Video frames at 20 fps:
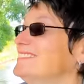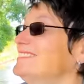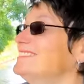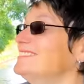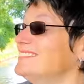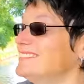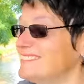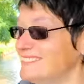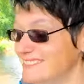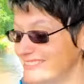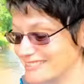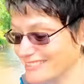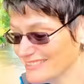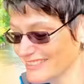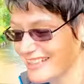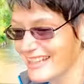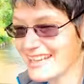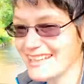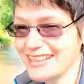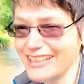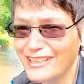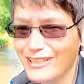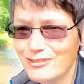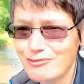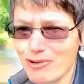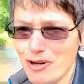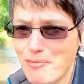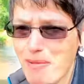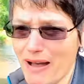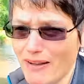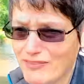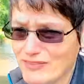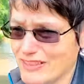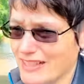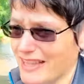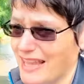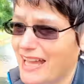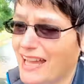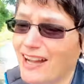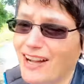Woo, I need a rum
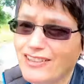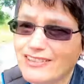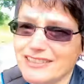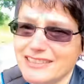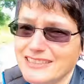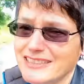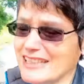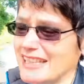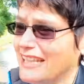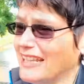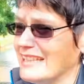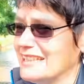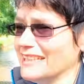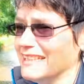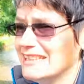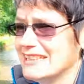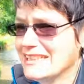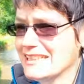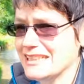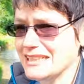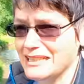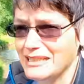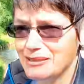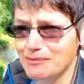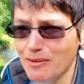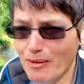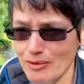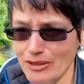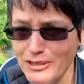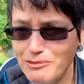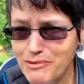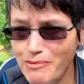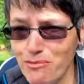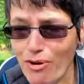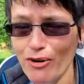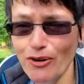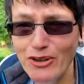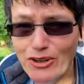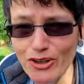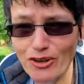after that, honestly. I'm going to be
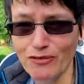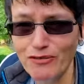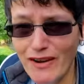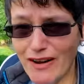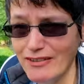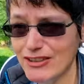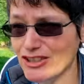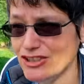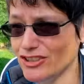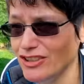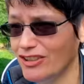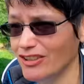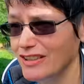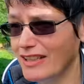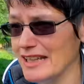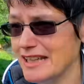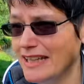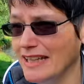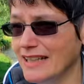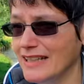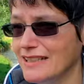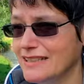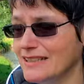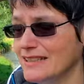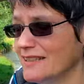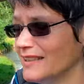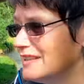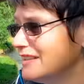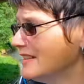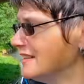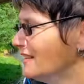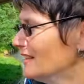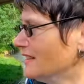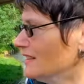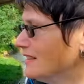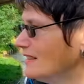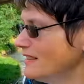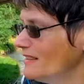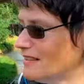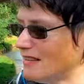mooring up very shortly.
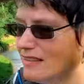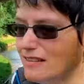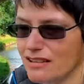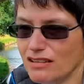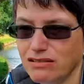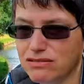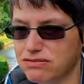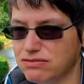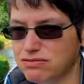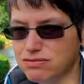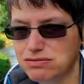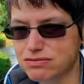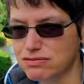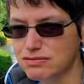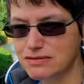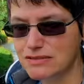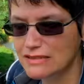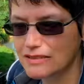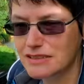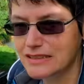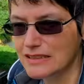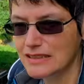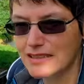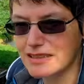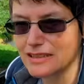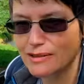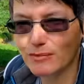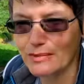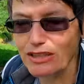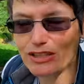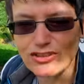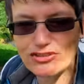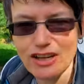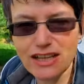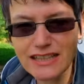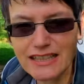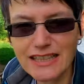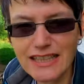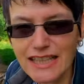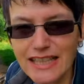Oh, the
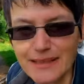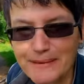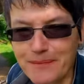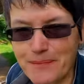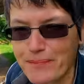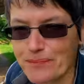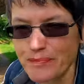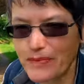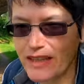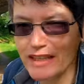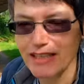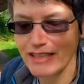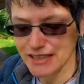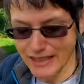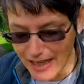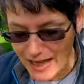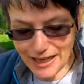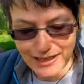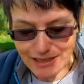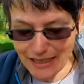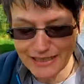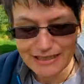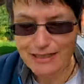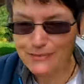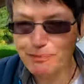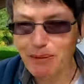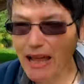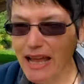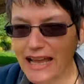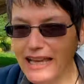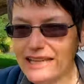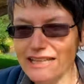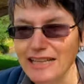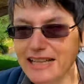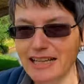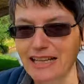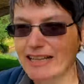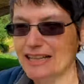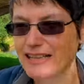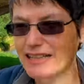adrenaline, can't explain.
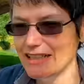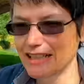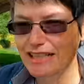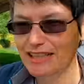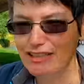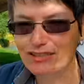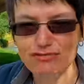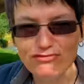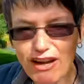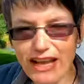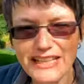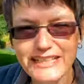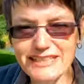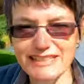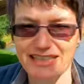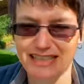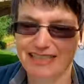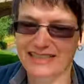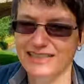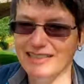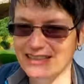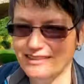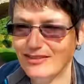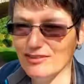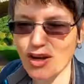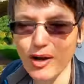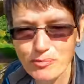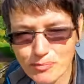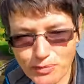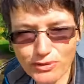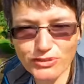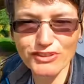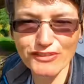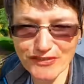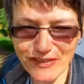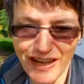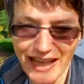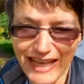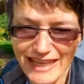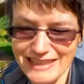It's racing, got
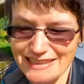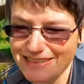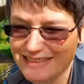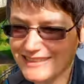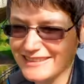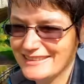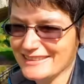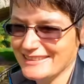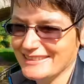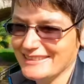butterflies.